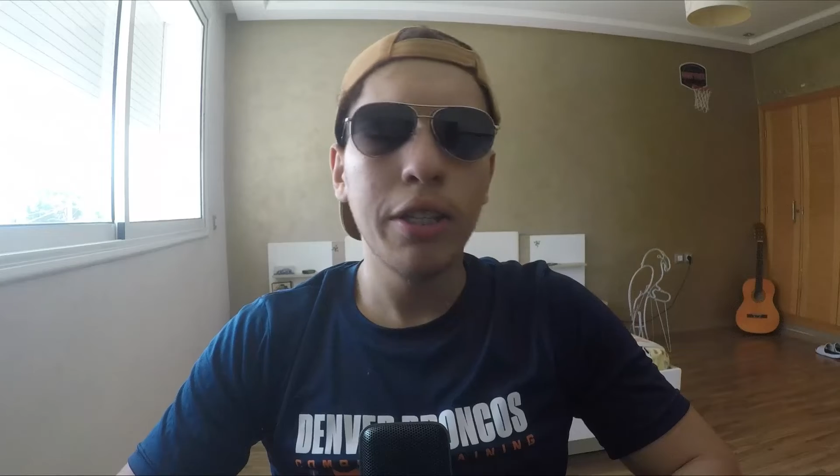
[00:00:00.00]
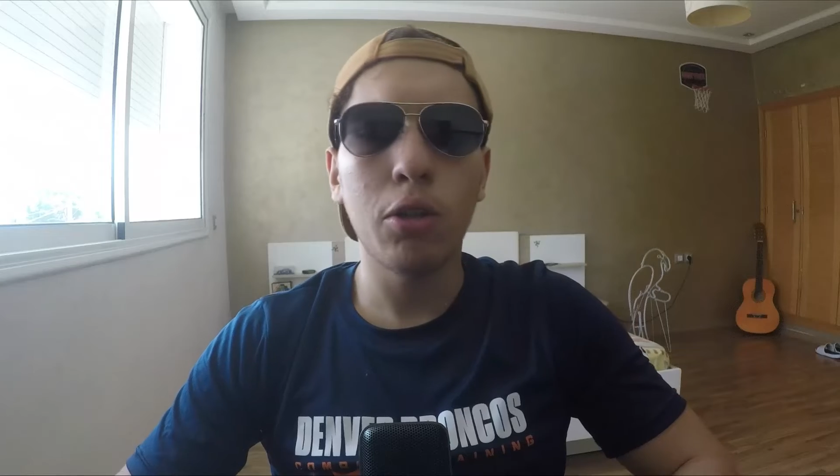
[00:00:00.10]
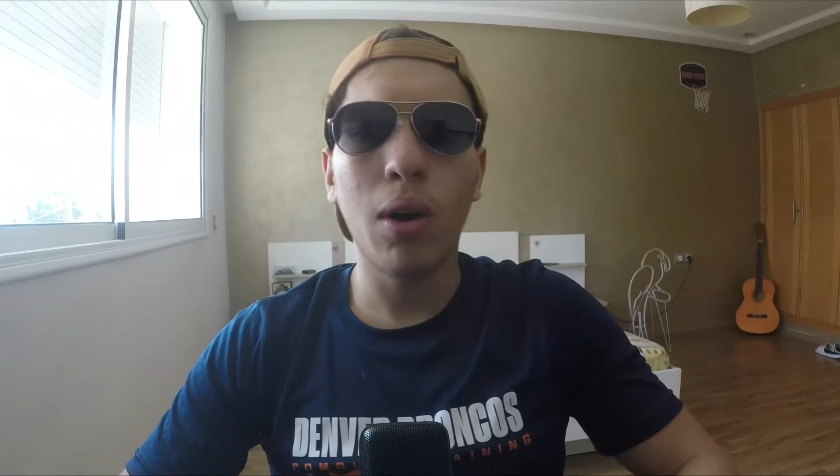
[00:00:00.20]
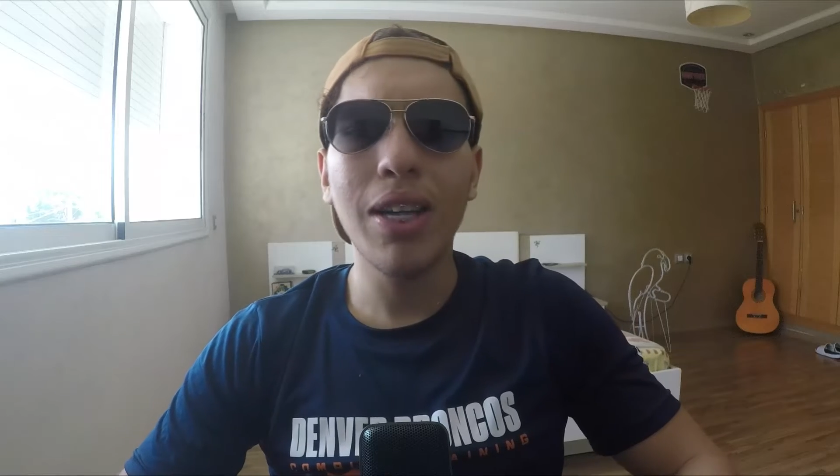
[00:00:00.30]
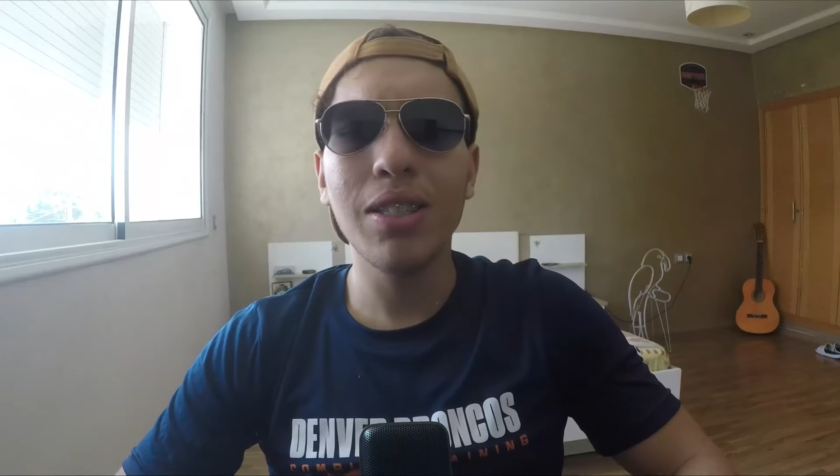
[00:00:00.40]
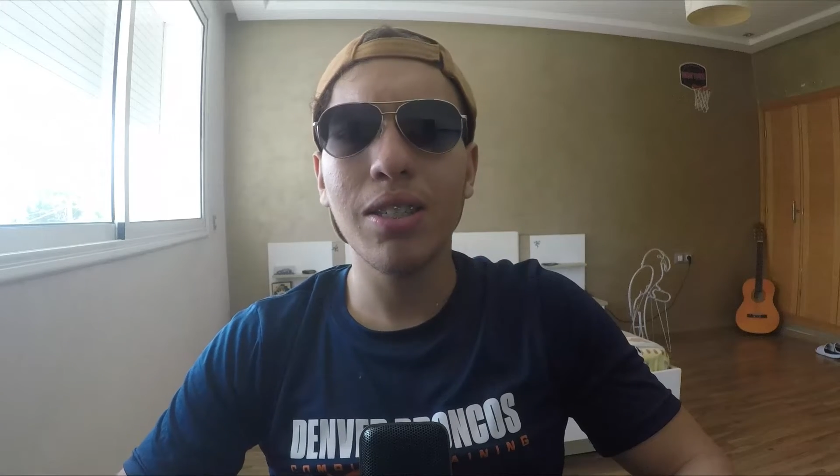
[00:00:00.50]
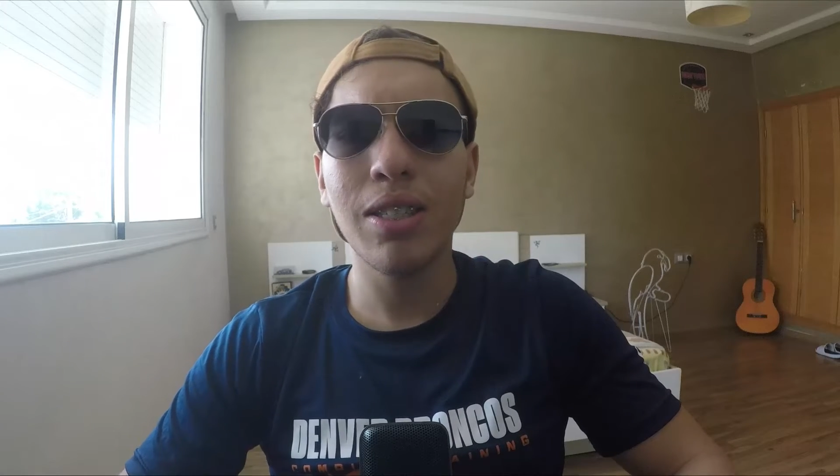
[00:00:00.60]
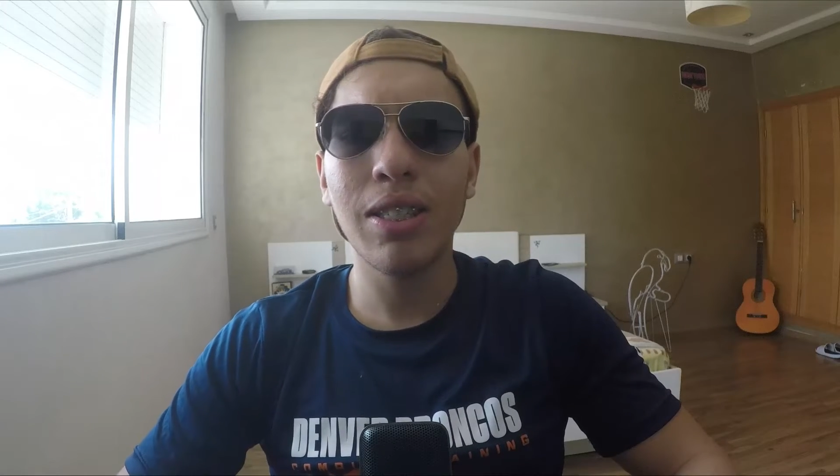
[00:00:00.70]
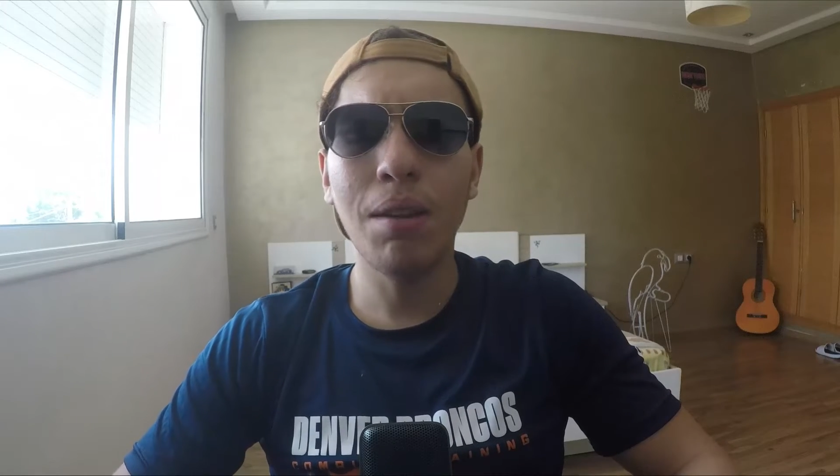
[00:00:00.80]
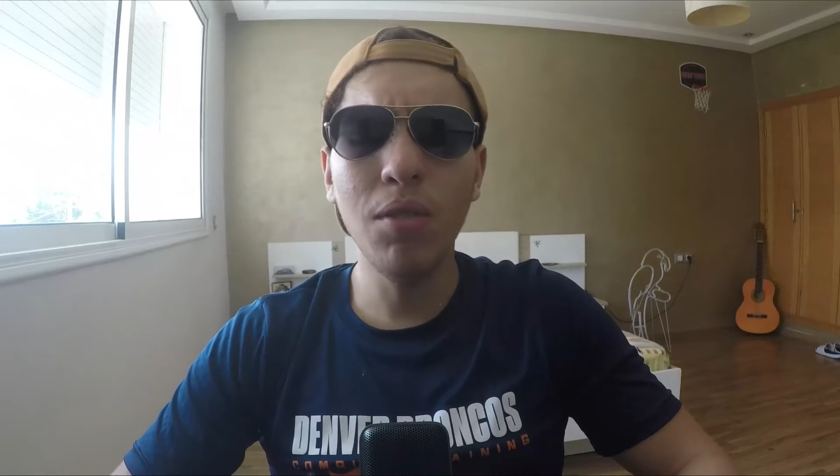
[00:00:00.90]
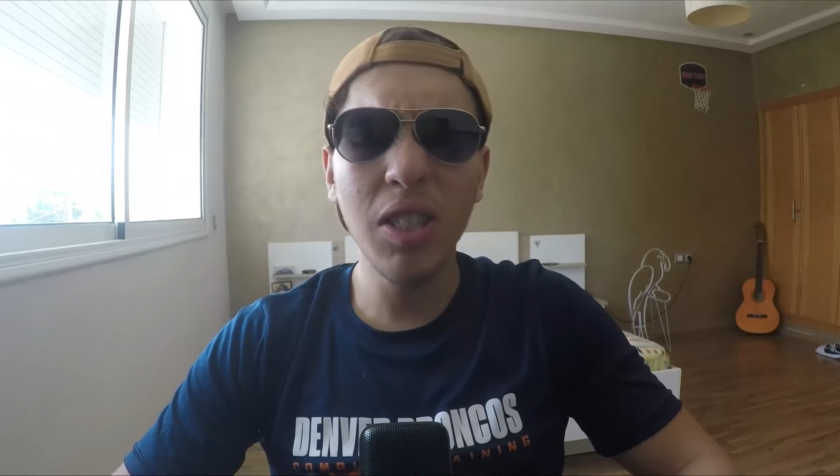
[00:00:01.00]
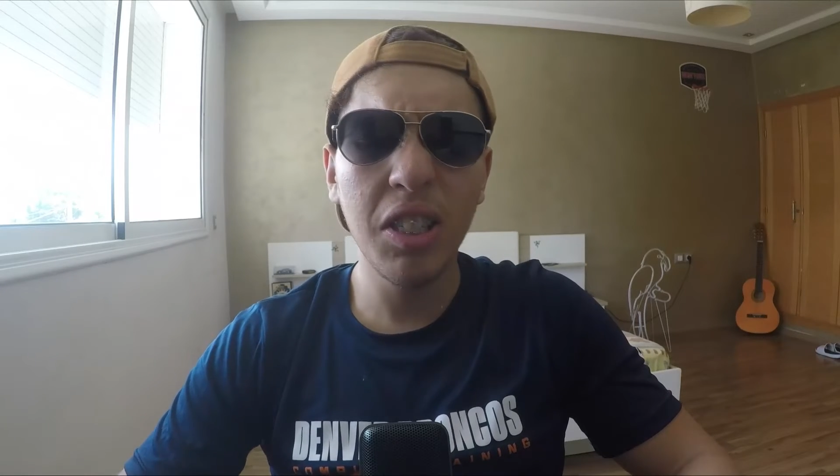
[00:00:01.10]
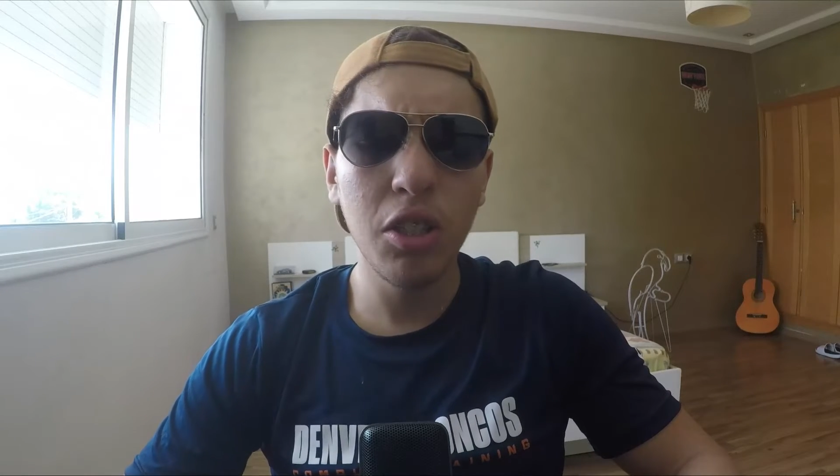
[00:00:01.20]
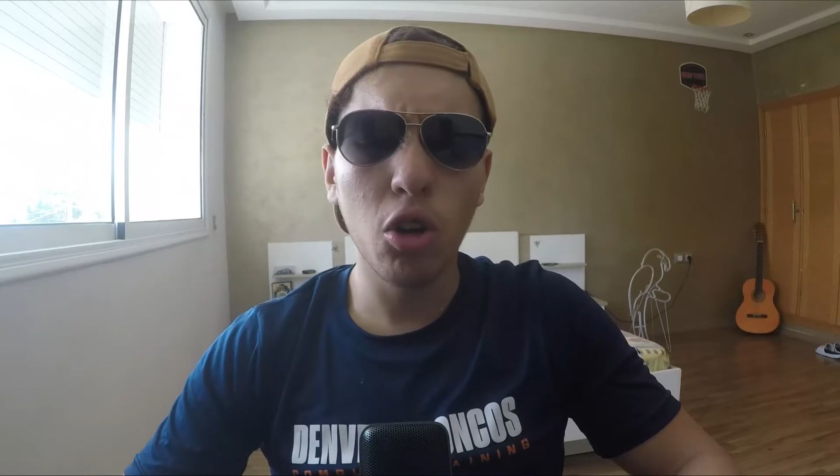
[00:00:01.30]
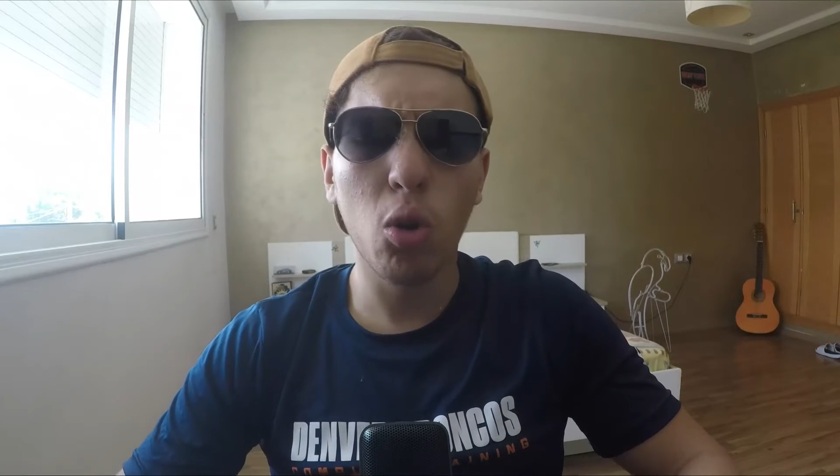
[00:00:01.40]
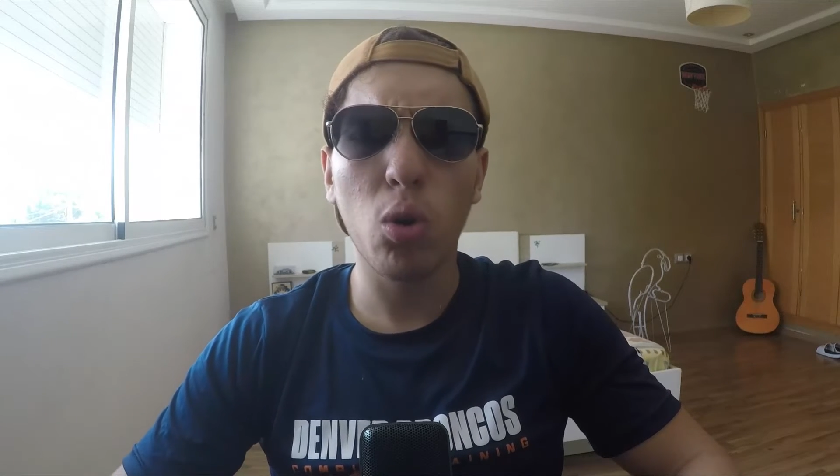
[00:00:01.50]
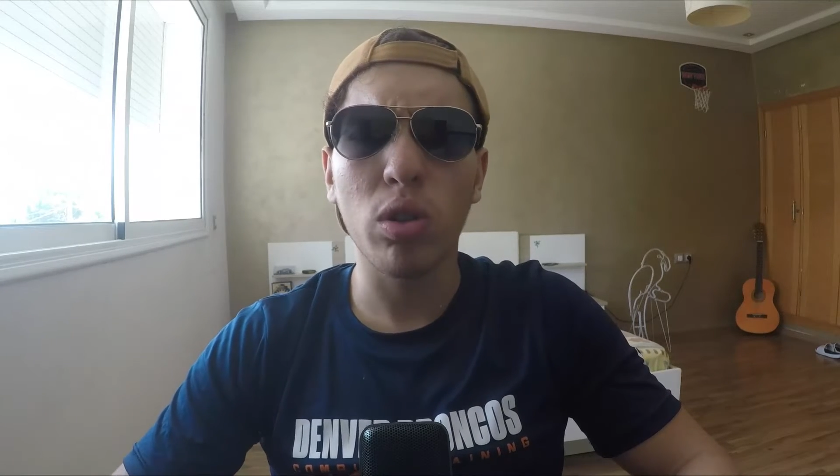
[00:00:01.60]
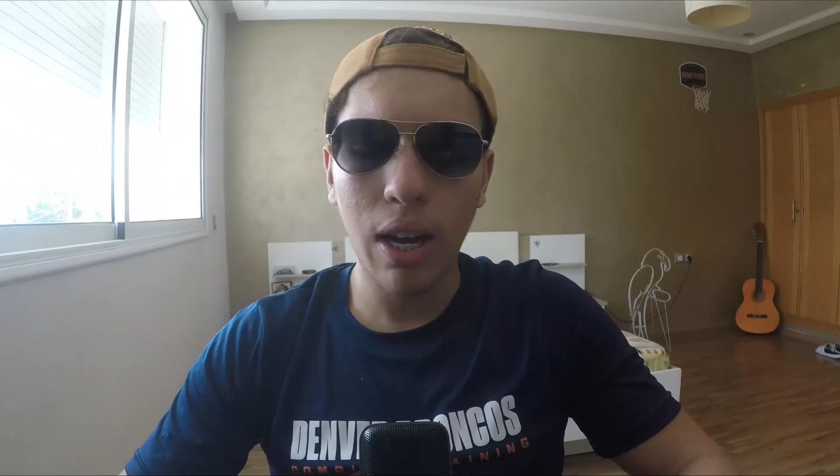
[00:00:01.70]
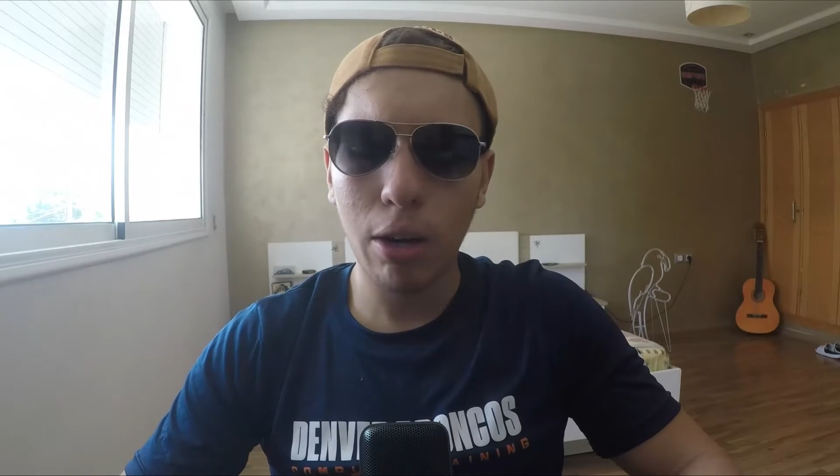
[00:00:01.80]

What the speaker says: So as a 17-year-old,